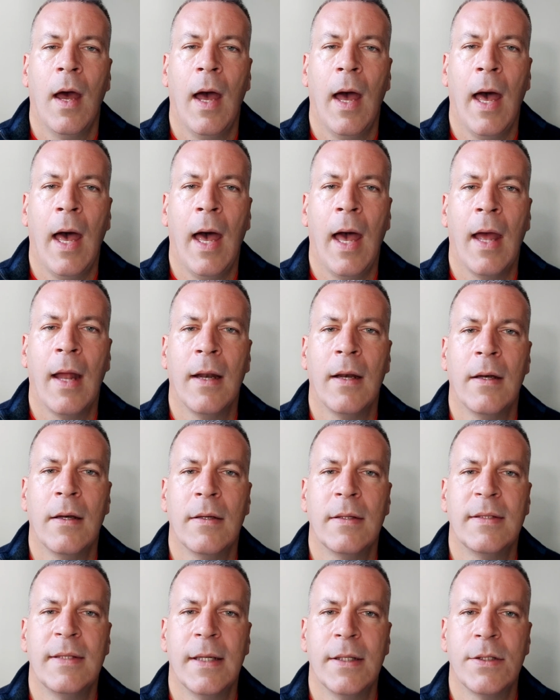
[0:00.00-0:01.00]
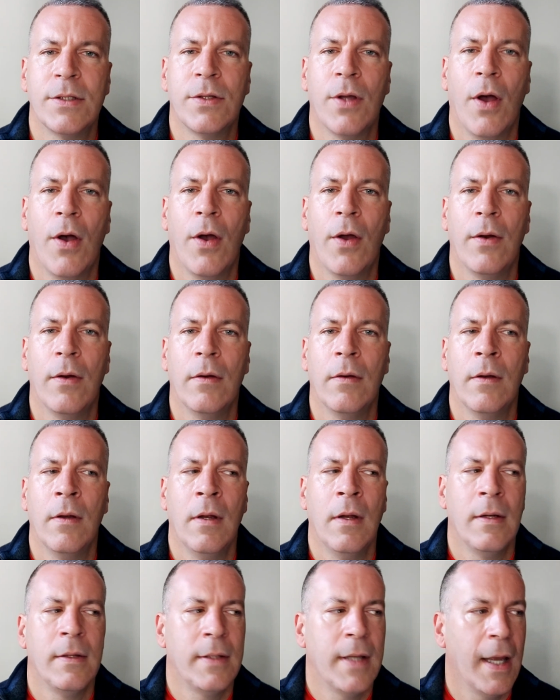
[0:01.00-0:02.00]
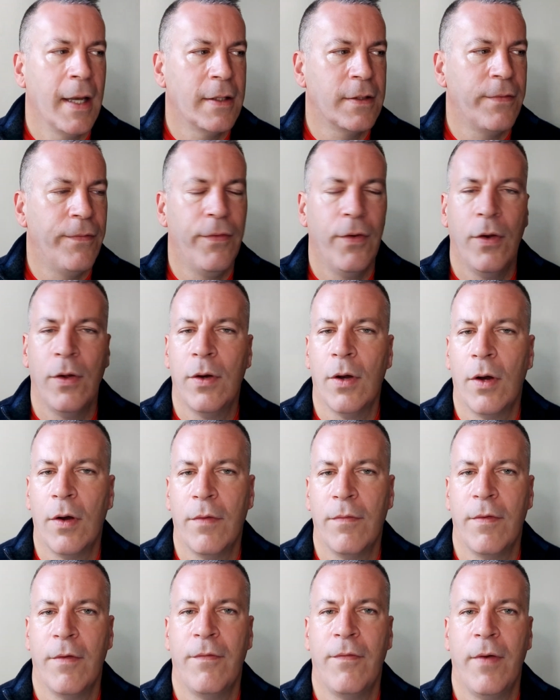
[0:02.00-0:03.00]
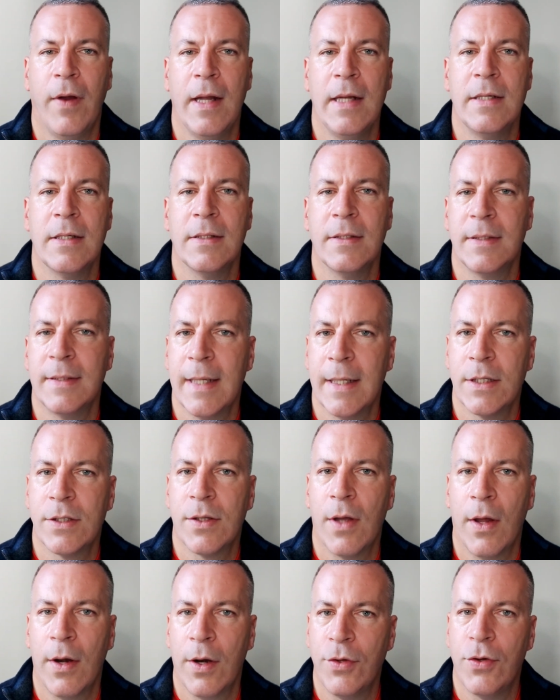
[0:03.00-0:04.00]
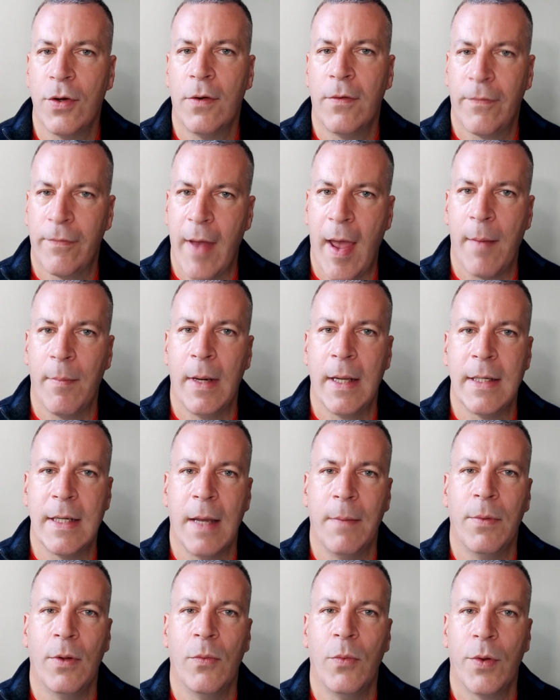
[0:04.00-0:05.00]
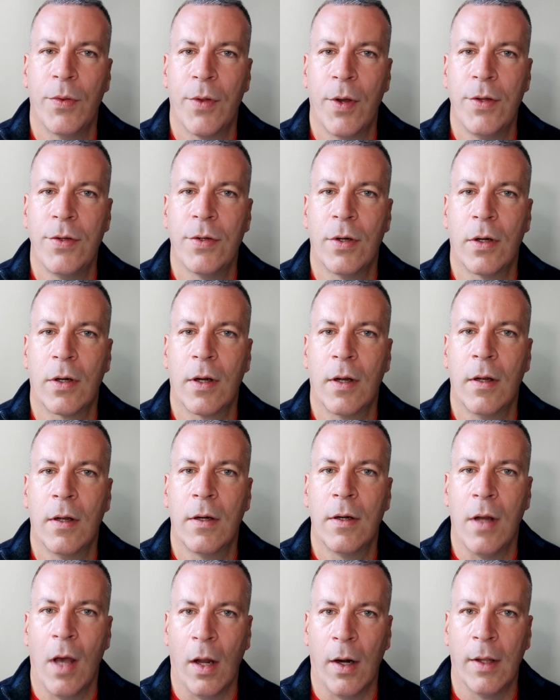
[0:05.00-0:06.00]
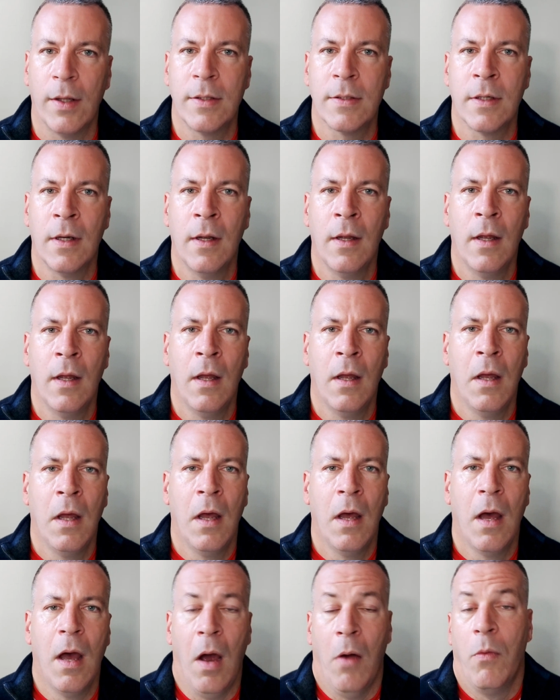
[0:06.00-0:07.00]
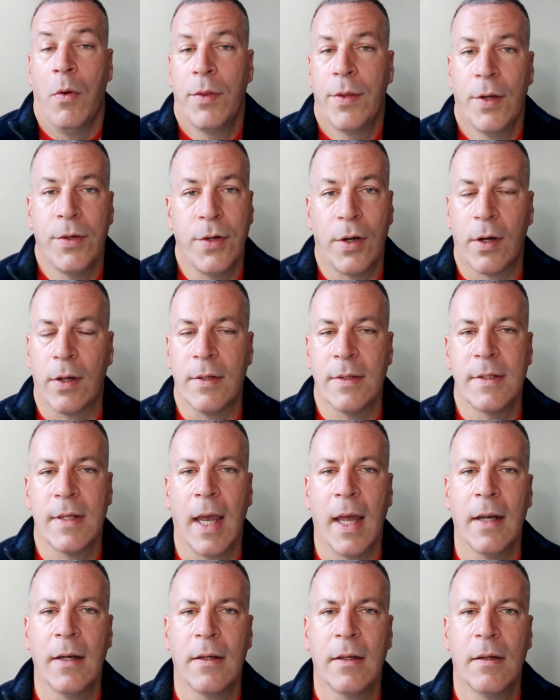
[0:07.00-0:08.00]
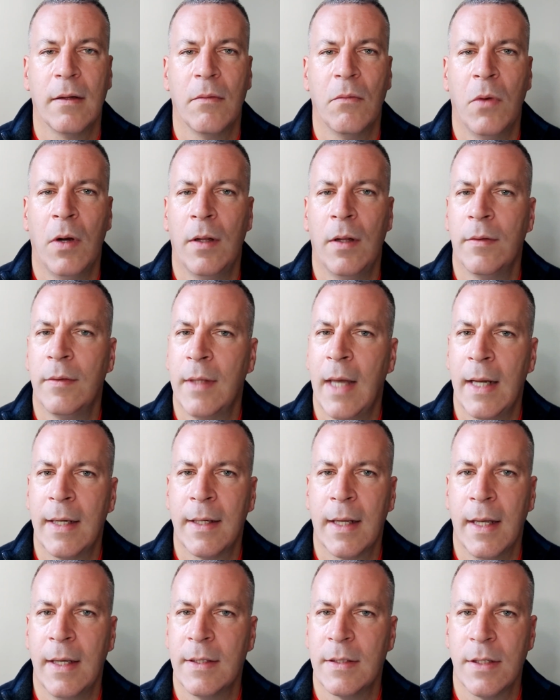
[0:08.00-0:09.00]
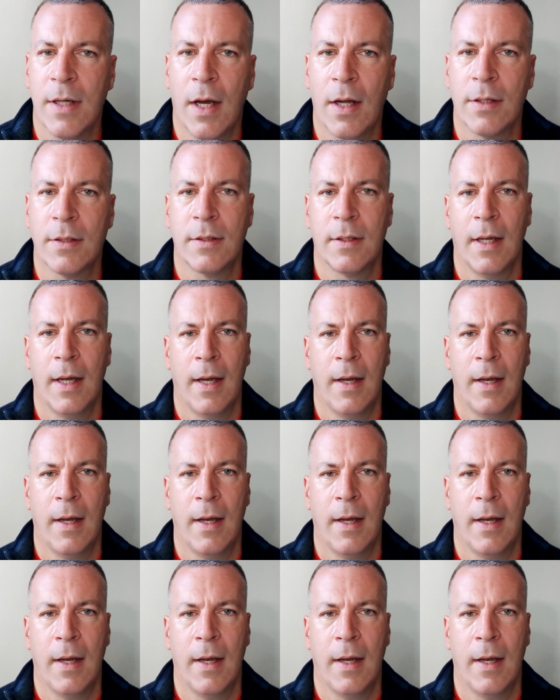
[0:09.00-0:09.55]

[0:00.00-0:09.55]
and sits down, takes food out of the fridge, and sits down at your family table without your knowledge, without your consent, well, that is not,